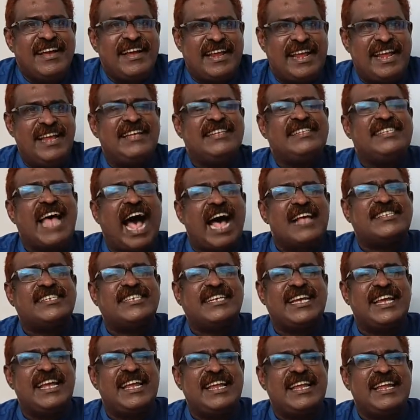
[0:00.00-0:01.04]
he is
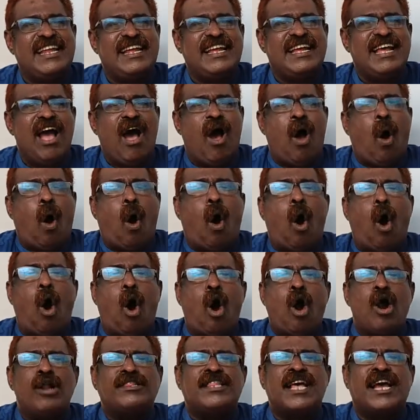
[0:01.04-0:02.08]
asking
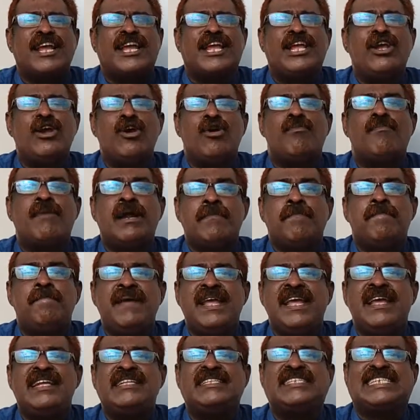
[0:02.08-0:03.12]
all the human
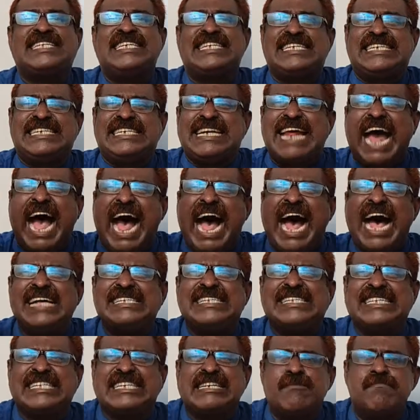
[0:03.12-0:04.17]
beings'
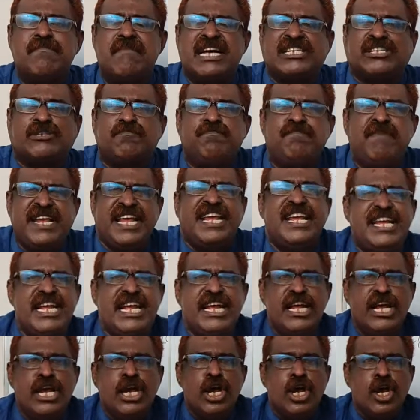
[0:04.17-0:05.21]
task must
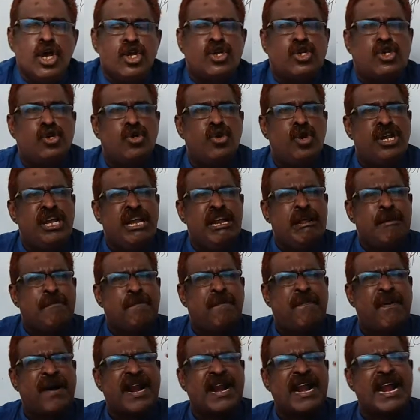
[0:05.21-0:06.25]
be to
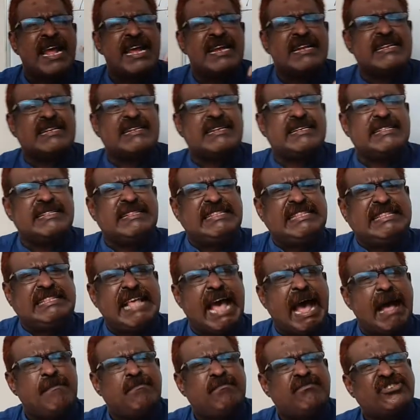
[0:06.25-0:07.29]
liberate
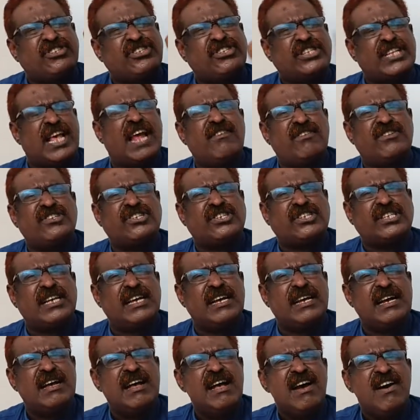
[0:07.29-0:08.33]
themselves
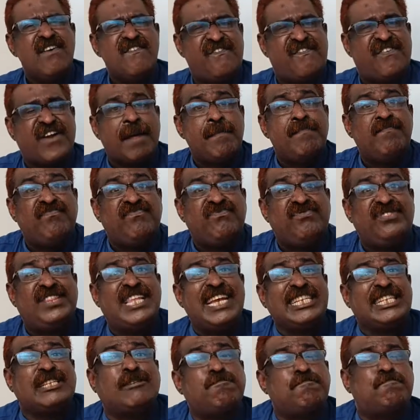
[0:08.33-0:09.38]
from
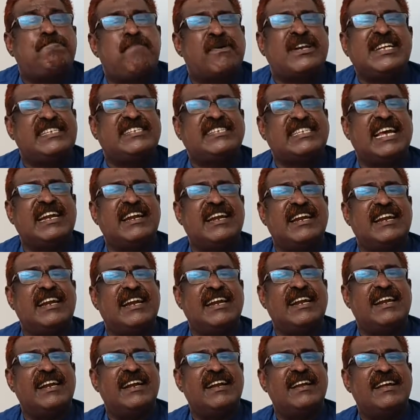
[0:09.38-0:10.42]
this
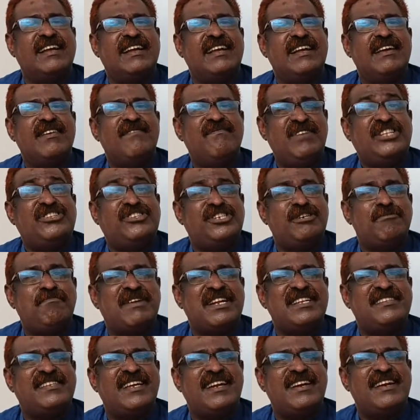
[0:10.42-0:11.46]
prison. Which
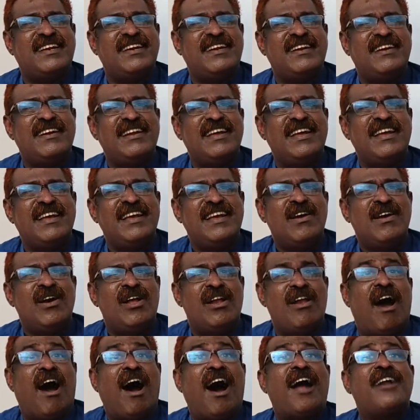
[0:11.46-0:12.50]
prison?
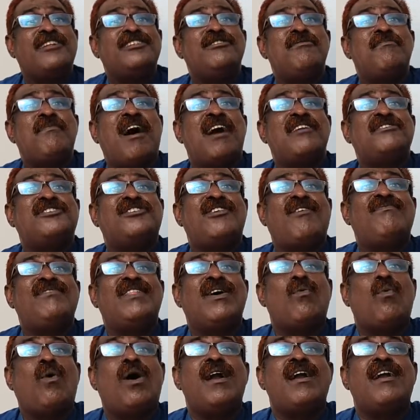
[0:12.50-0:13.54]
The large parts of
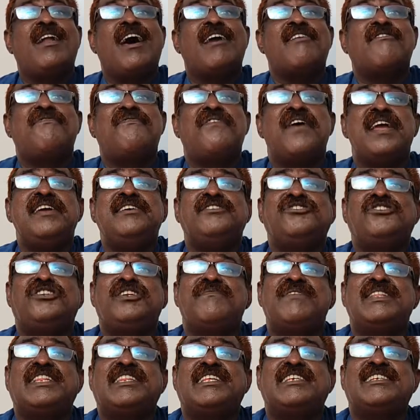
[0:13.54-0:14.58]
the world are faced
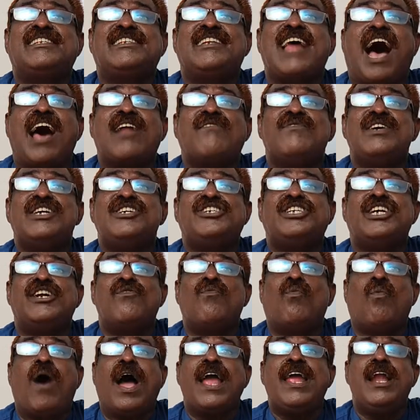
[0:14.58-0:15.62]
with the
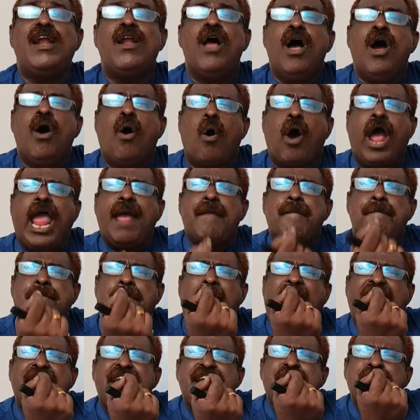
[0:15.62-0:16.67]
starvation while a
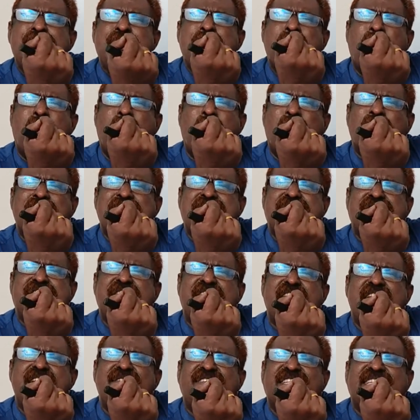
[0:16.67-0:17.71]

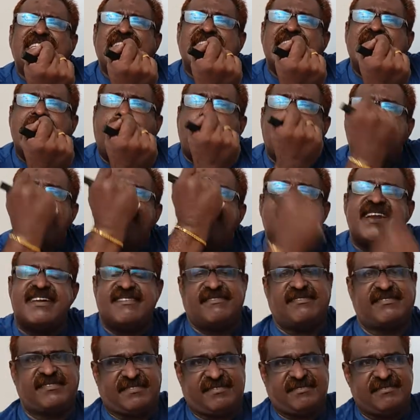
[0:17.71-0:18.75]
minority lives in
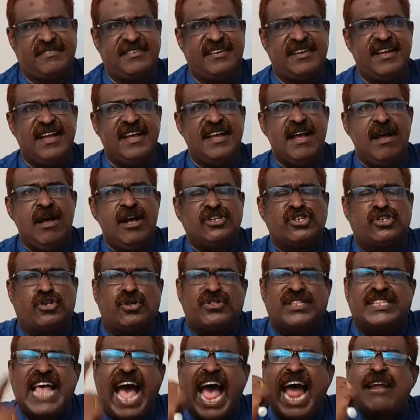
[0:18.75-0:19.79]
abundance.
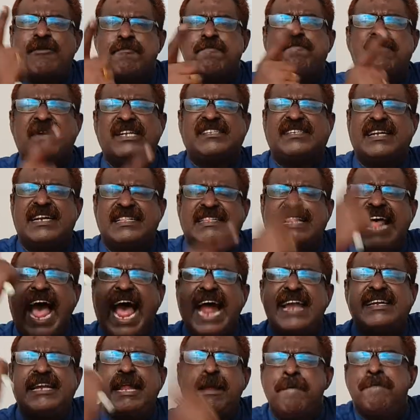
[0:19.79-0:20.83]
So that prison,
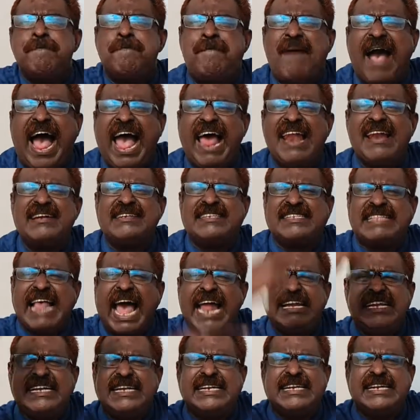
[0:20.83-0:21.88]
that imbalance,
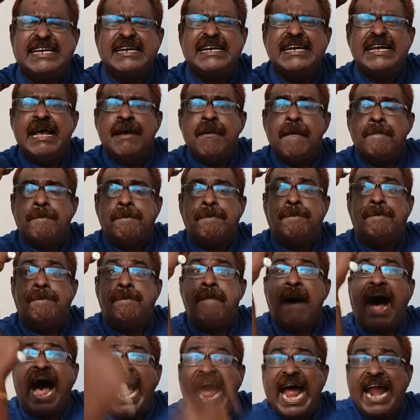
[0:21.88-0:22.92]
that
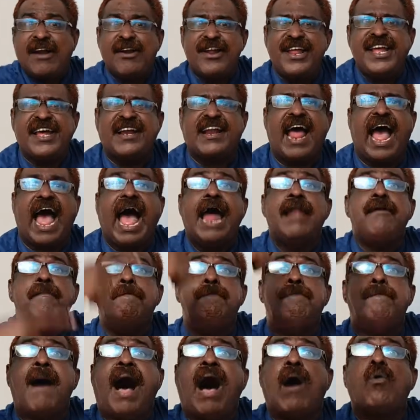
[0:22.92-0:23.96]
barrier
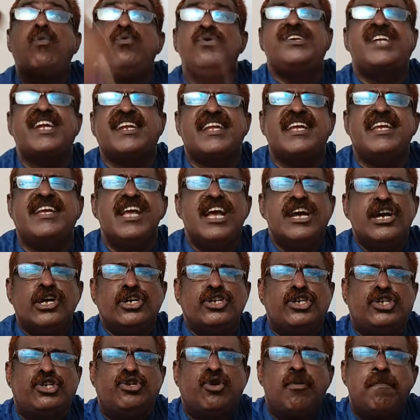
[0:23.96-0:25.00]
and boundary
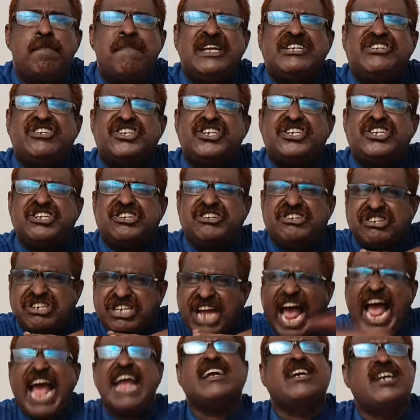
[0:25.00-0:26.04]
should be
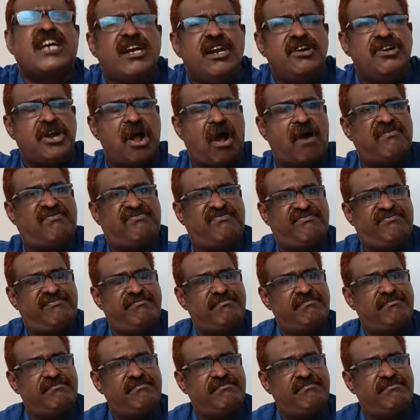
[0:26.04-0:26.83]
tackled off.